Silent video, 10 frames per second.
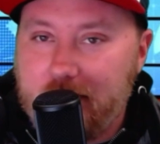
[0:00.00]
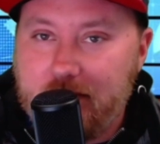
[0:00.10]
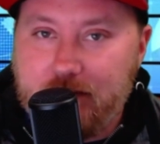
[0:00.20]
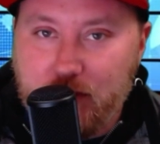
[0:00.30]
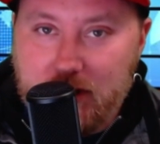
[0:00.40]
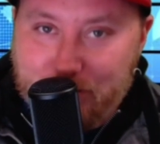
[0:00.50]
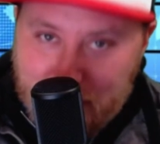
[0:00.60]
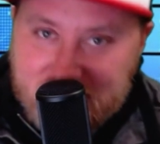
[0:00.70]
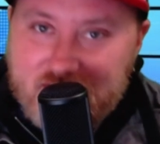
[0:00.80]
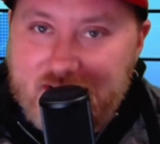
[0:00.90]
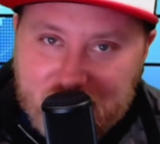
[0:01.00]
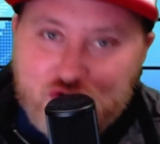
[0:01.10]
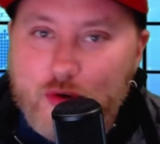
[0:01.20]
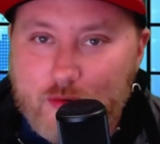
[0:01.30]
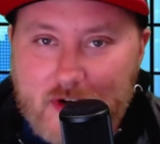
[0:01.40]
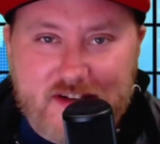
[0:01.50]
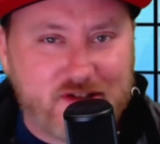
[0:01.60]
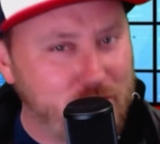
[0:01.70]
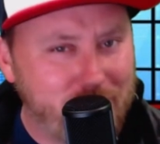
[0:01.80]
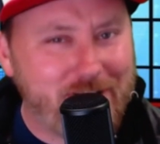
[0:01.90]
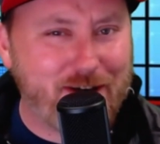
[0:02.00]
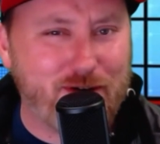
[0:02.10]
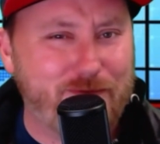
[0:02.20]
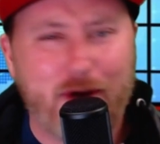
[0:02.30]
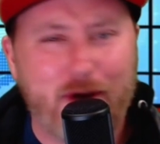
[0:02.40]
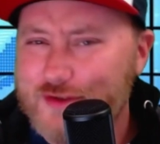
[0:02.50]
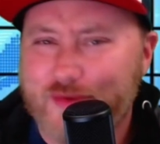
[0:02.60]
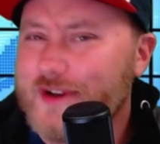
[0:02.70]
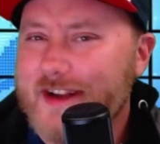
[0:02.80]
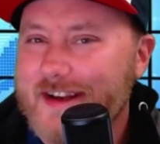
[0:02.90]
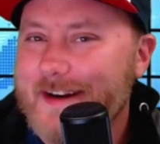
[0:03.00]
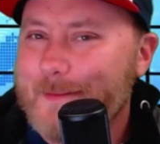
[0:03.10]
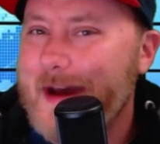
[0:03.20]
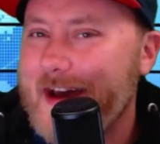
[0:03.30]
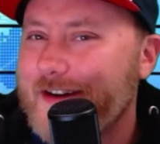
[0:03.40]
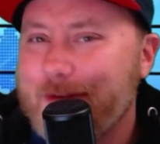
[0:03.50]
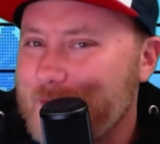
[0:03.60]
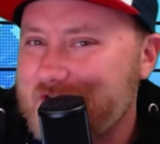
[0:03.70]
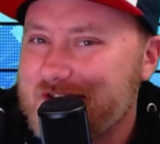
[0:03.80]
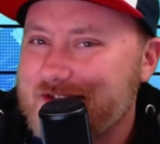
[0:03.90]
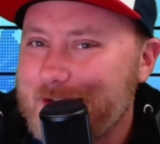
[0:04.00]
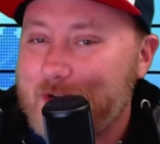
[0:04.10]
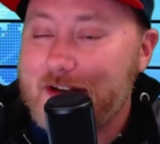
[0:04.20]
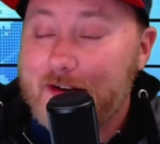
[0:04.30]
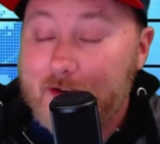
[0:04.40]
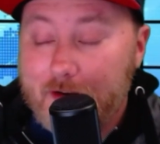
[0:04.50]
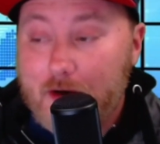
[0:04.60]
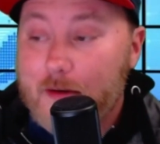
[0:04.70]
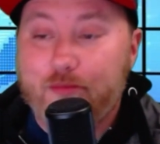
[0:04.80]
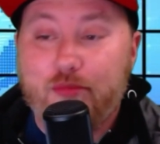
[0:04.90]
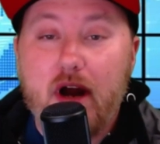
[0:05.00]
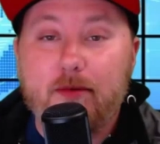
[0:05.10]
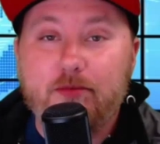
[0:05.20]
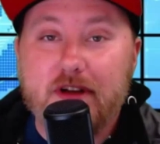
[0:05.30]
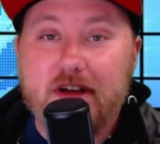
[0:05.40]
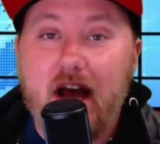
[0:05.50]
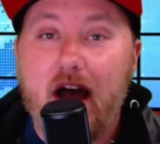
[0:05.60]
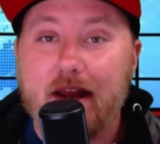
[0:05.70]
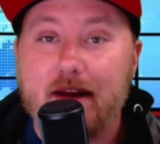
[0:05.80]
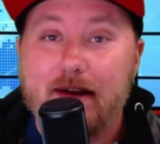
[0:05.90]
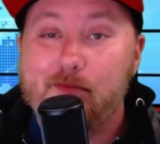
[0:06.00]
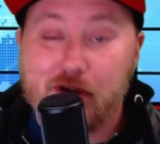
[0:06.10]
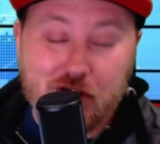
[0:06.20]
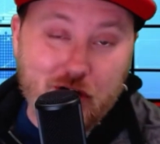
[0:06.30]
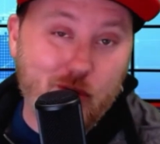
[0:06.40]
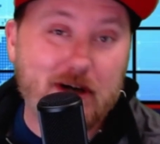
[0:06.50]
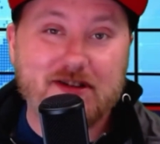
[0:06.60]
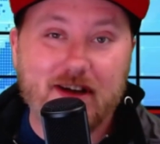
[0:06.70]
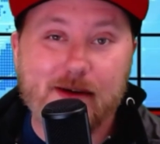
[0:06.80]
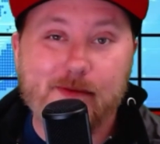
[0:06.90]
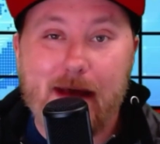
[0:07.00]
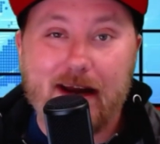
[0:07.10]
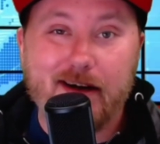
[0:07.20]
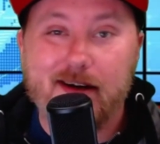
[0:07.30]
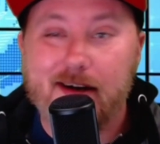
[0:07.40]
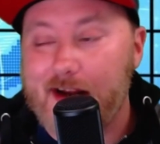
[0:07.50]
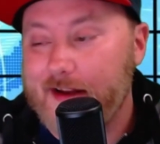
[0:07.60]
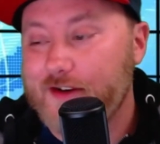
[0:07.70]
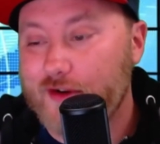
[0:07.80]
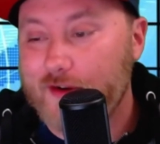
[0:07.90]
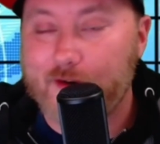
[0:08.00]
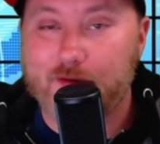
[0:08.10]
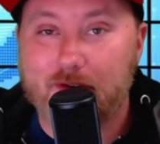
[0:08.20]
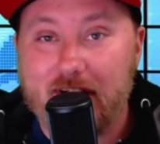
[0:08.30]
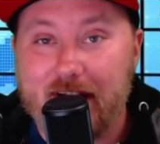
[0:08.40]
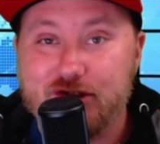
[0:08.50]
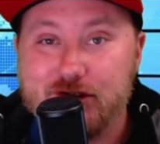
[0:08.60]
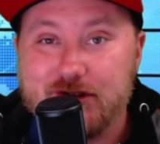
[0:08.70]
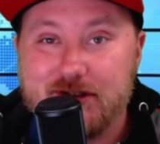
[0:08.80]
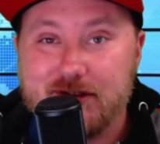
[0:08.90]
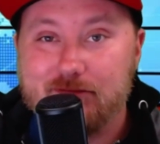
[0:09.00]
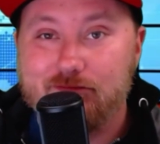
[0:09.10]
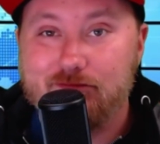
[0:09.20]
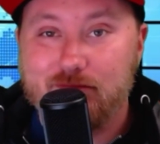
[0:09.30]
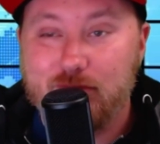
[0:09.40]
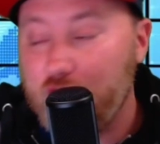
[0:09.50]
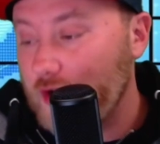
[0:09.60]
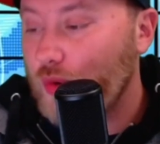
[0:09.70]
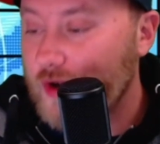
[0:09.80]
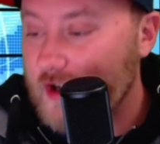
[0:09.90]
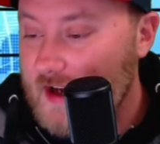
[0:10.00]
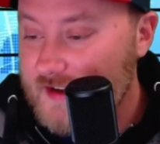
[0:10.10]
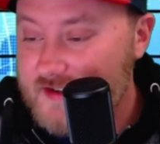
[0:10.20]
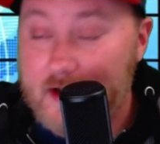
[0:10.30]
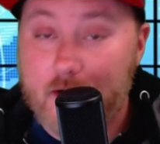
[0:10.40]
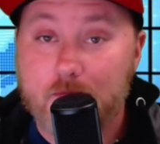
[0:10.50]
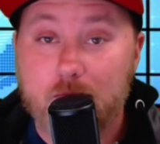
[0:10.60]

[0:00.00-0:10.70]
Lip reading: for the presidential race, do you think your vote's really going to matter in Mississippi? Probably not. But you know where it's going to matter? In your local elections. You can organize there.